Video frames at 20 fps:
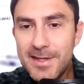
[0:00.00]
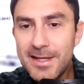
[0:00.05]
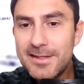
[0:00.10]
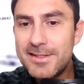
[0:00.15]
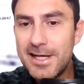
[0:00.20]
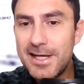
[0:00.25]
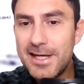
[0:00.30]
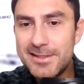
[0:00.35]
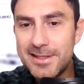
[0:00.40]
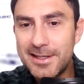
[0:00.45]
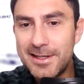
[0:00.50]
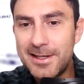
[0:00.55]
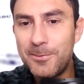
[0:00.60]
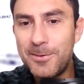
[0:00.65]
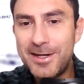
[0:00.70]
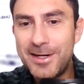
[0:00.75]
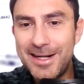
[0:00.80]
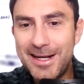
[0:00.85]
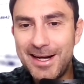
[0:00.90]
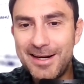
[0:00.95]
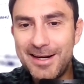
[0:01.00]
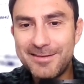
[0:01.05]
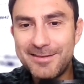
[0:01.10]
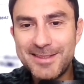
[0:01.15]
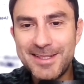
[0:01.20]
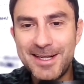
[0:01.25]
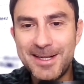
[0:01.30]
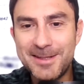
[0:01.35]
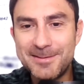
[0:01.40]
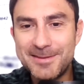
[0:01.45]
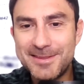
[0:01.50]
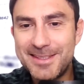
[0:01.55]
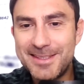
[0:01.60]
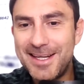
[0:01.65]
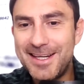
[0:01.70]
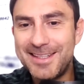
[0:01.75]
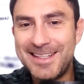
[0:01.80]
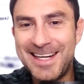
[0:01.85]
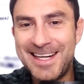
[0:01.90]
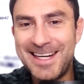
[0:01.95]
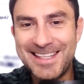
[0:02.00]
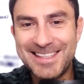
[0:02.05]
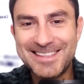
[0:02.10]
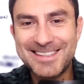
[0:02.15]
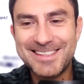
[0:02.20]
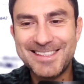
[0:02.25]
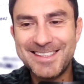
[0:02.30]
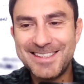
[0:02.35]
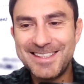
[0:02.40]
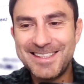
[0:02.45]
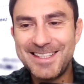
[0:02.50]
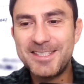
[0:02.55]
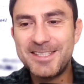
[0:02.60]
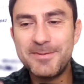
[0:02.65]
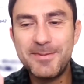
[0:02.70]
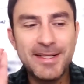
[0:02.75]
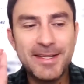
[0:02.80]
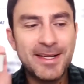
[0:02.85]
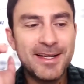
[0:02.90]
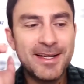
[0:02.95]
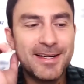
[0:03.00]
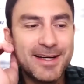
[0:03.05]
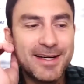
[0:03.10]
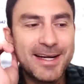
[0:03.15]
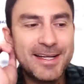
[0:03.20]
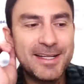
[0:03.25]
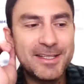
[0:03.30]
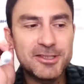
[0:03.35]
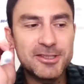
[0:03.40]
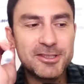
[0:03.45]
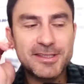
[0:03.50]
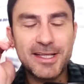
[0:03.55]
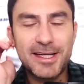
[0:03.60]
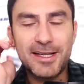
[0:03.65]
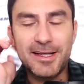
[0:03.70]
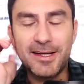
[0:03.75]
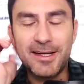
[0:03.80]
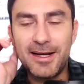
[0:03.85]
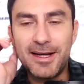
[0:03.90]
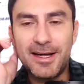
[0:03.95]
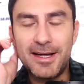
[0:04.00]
Jason at 1.5 times. Yeah, nice. That's been an interesting